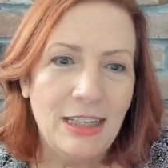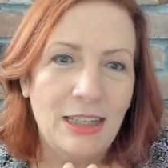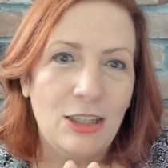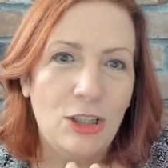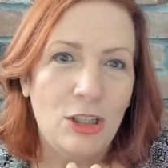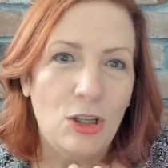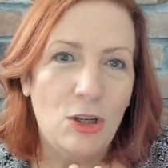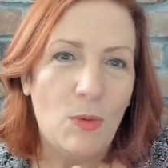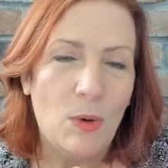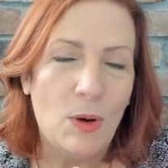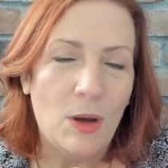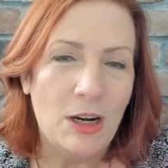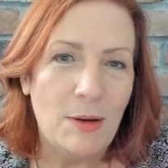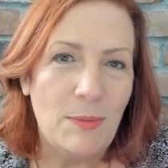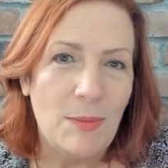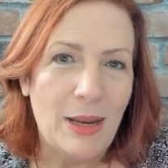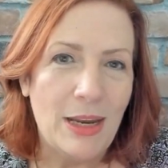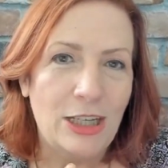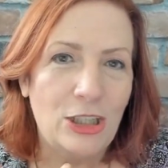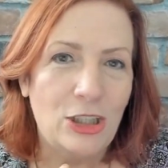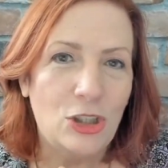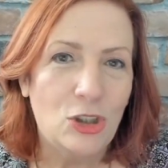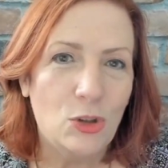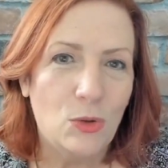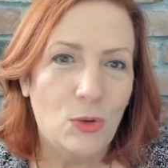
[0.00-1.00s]
you want to
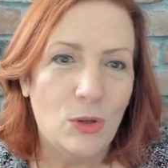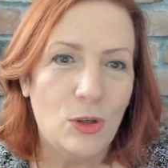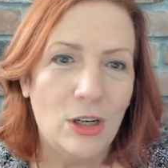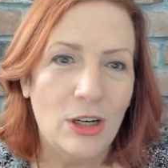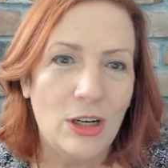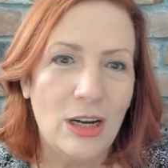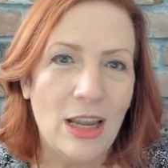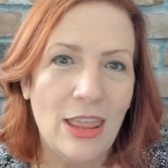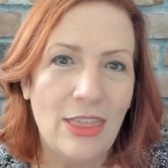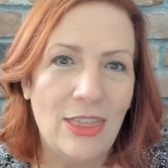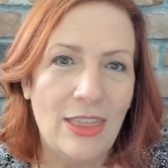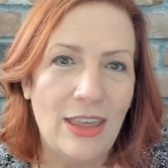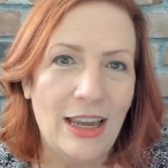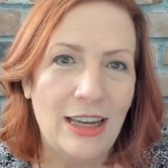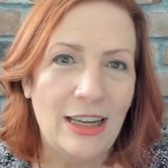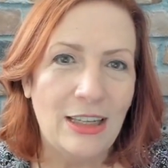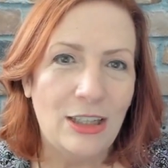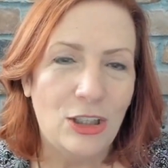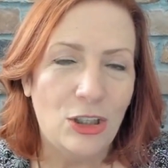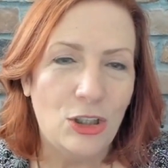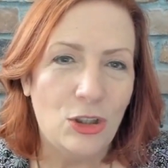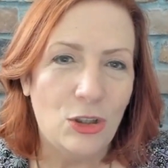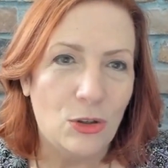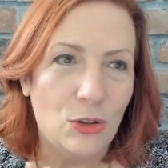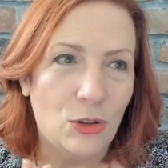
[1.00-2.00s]
make sure that
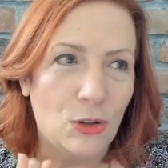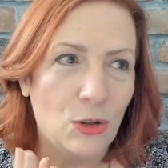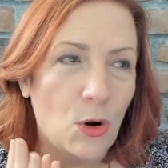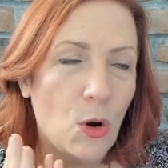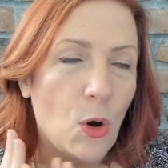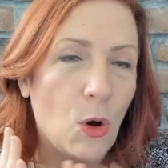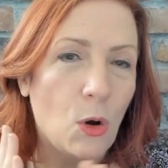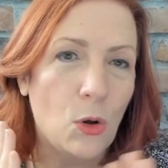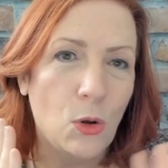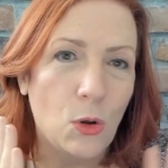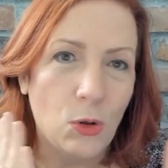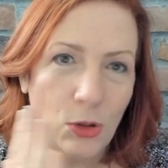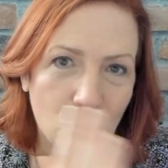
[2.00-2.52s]
your whole